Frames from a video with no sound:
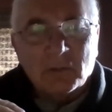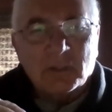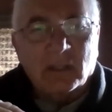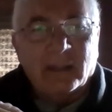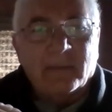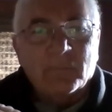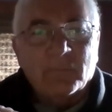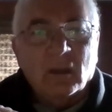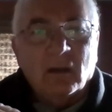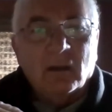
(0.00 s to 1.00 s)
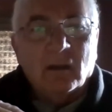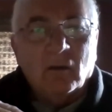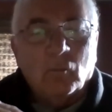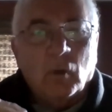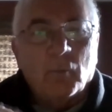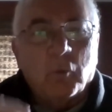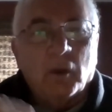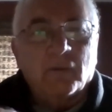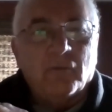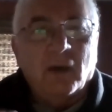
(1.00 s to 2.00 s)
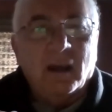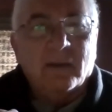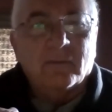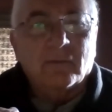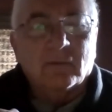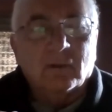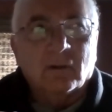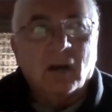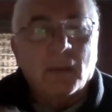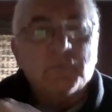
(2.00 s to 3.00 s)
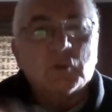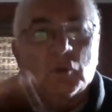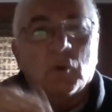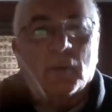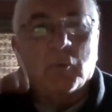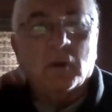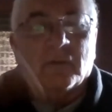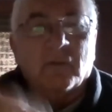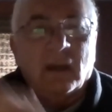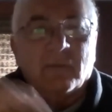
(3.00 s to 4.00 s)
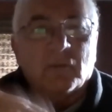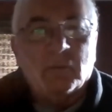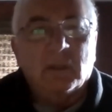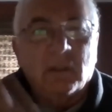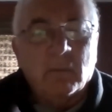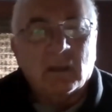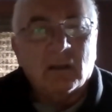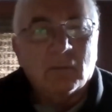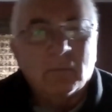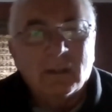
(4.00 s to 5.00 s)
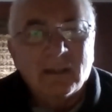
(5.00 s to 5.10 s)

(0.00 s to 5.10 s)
is it like 1.5 or up to 1.5 of the medium income?